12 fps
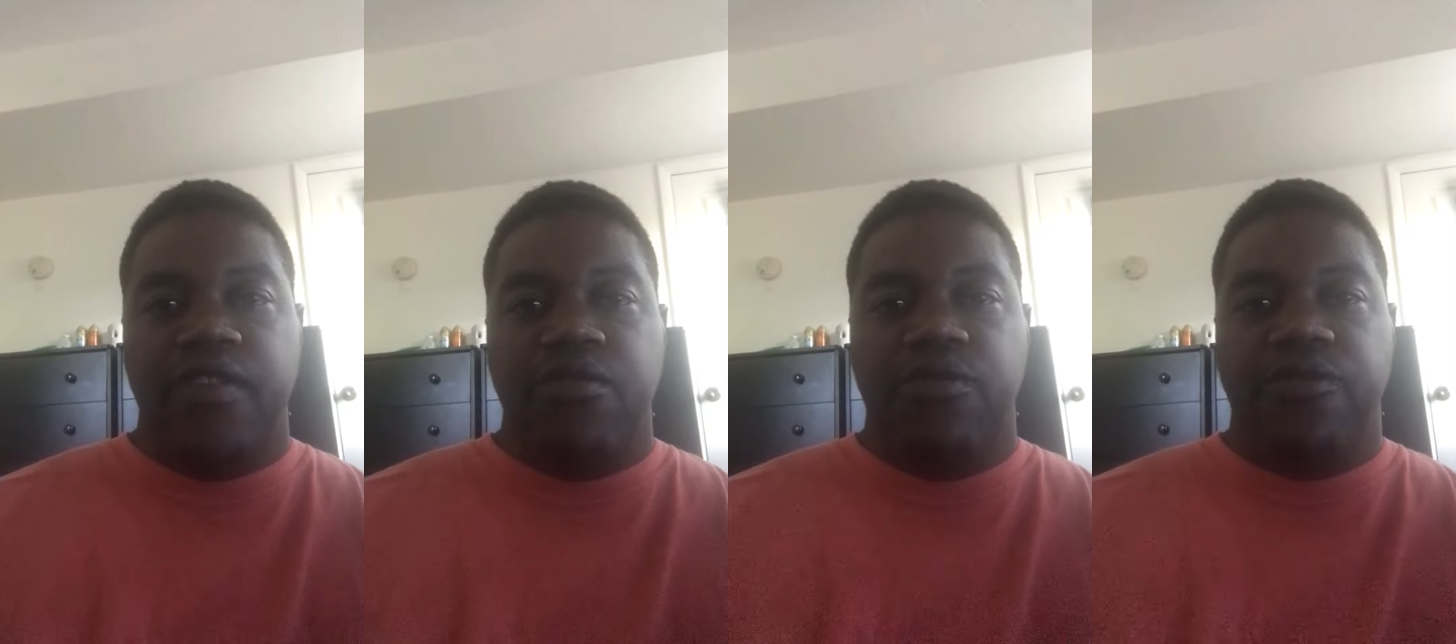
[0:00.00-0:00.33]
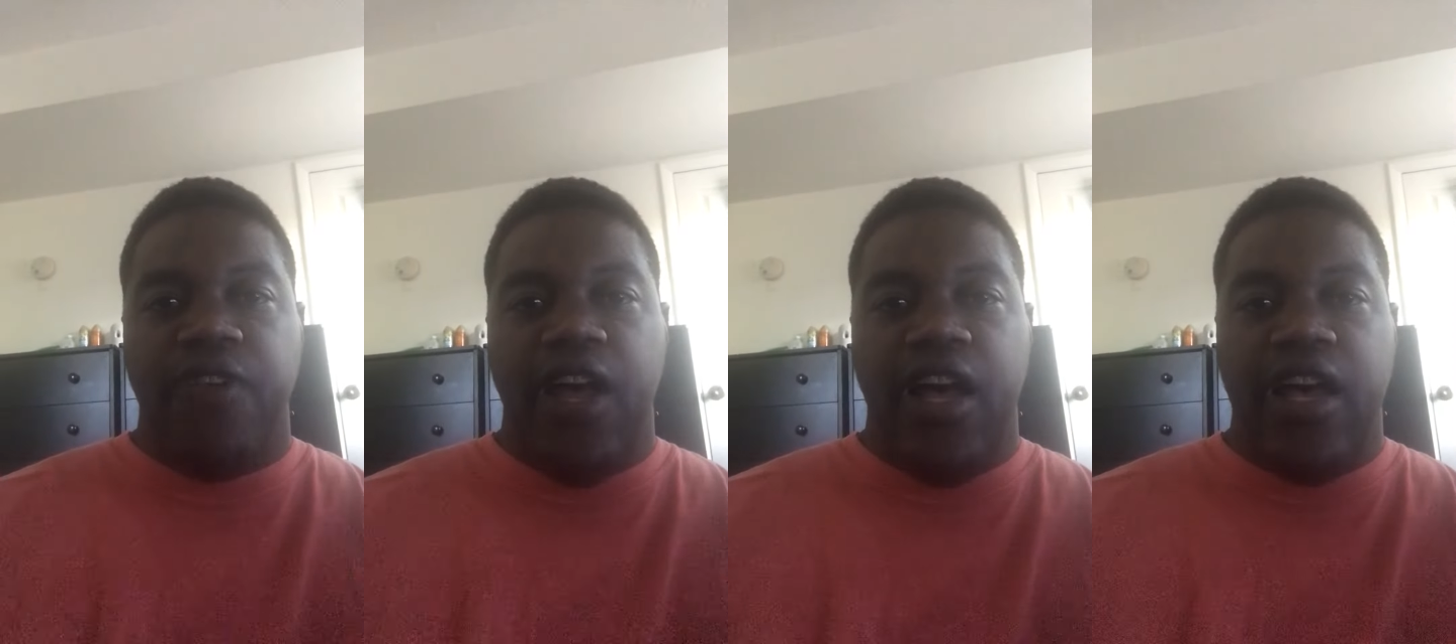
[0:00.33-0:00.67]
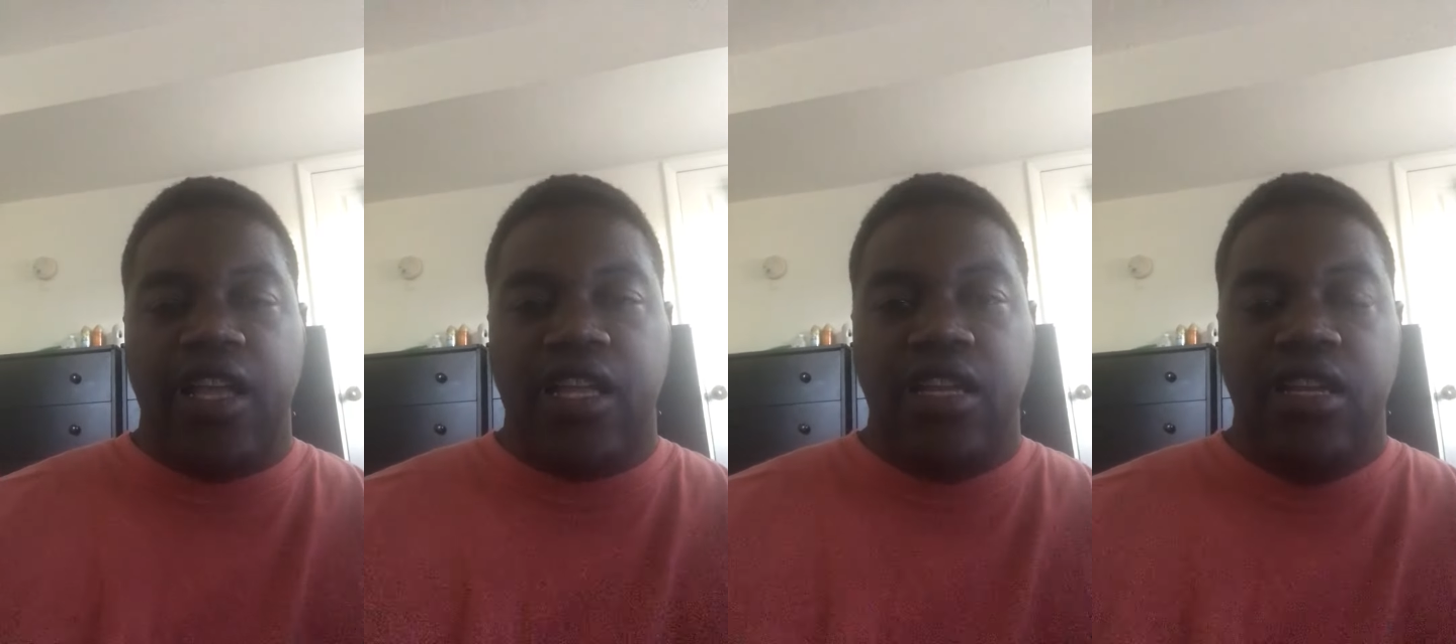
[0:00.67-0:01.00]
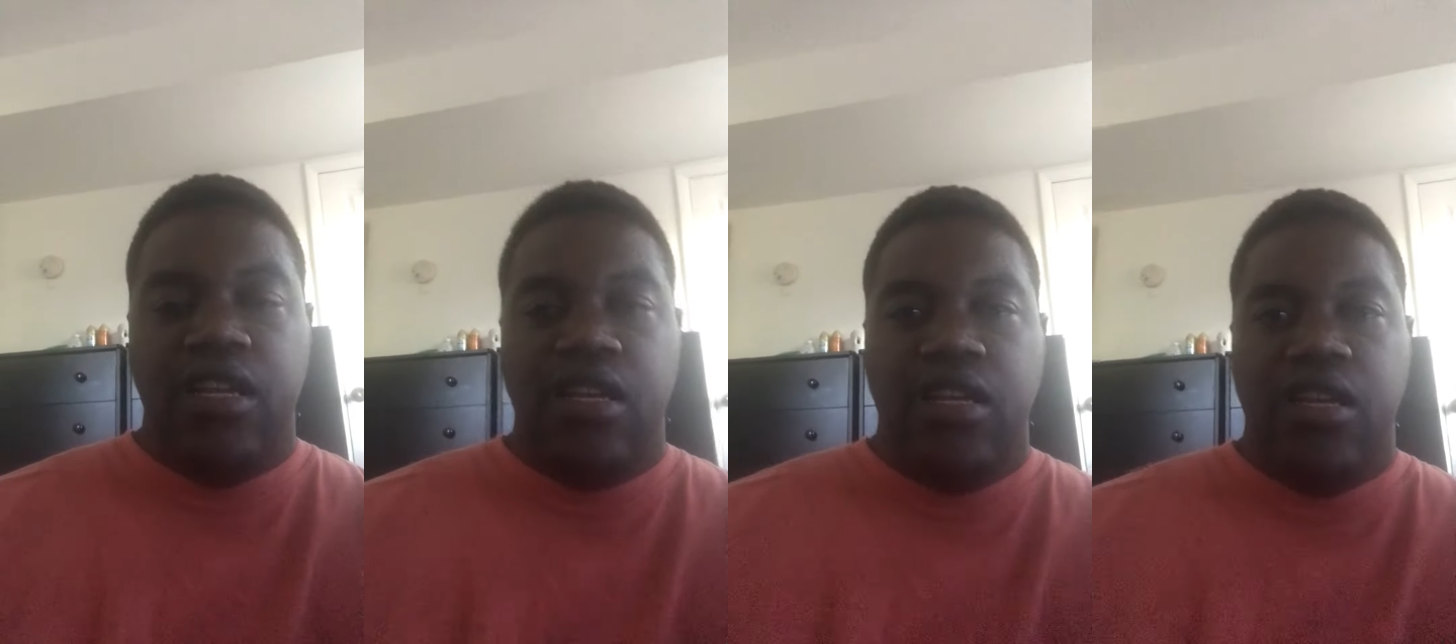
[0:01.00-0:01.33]
He was fine.
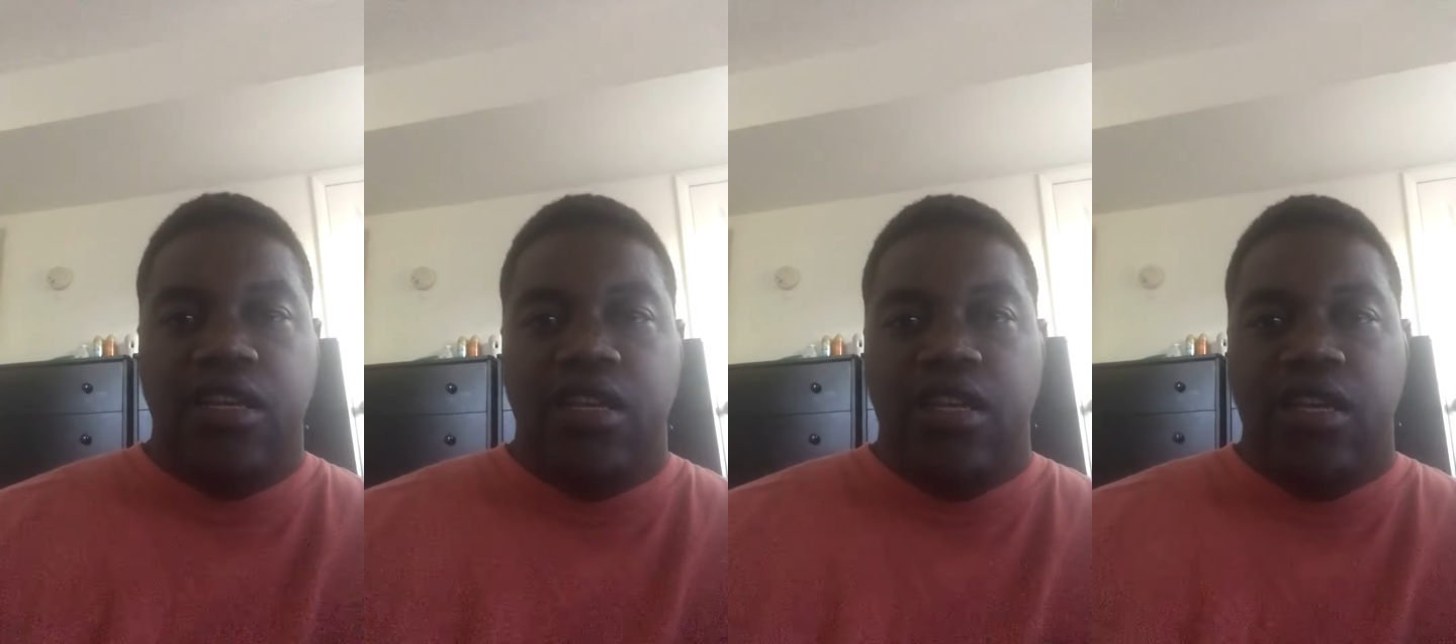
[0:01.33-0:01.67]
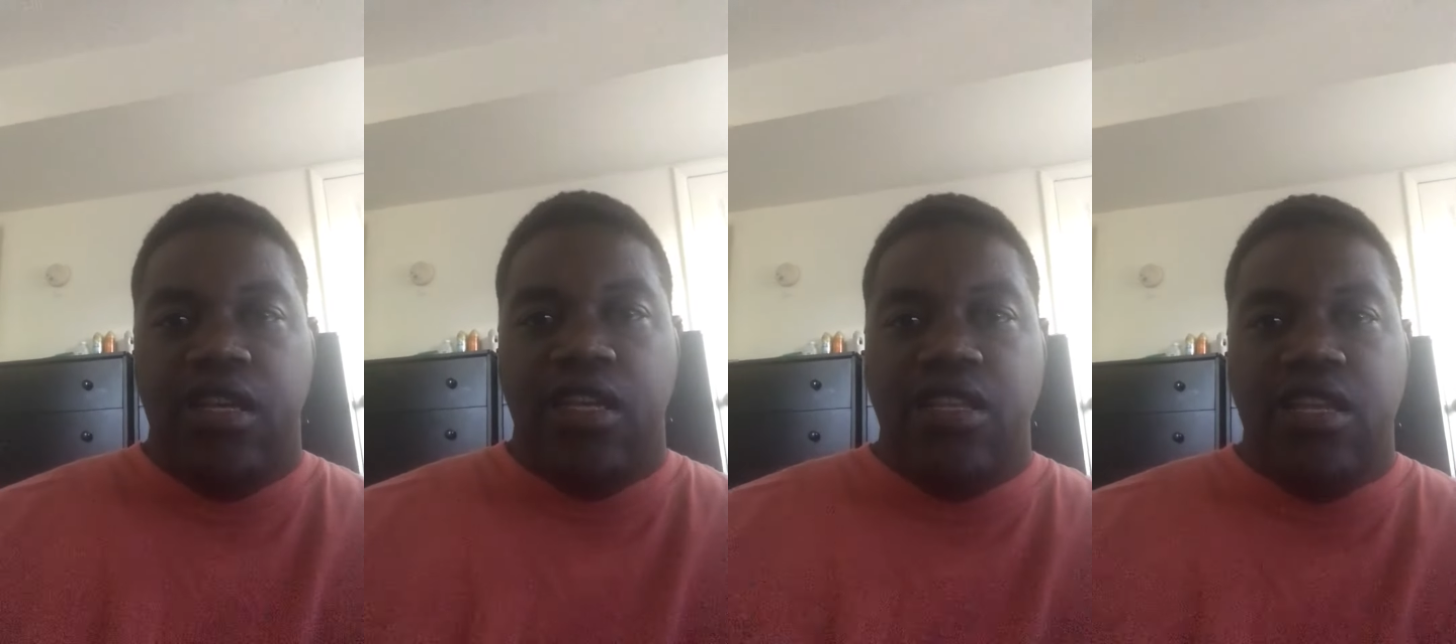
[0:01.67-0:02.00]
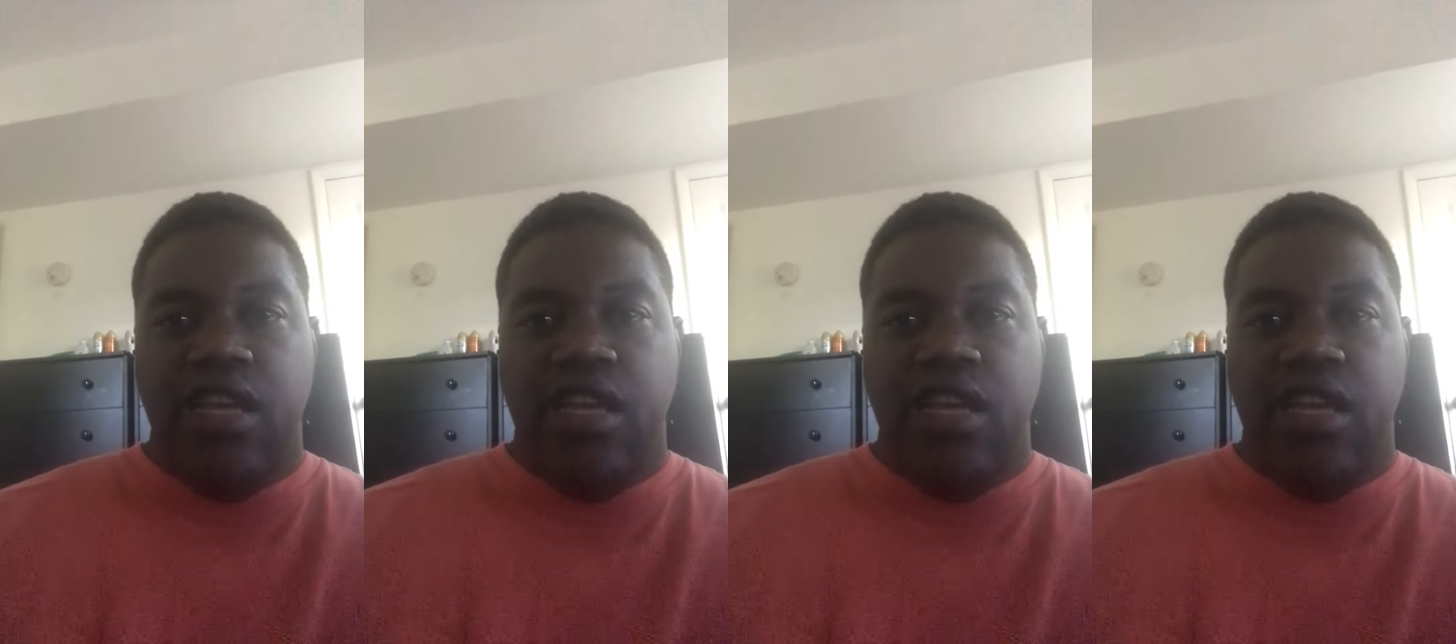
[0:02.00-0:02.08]
And